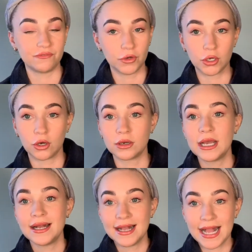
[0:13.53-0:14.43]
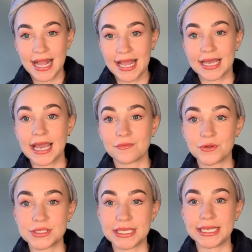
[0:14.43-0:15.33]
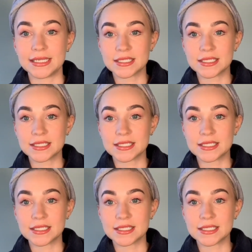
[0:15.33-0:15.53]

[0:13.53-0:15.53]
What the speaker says: full-on hair care routine.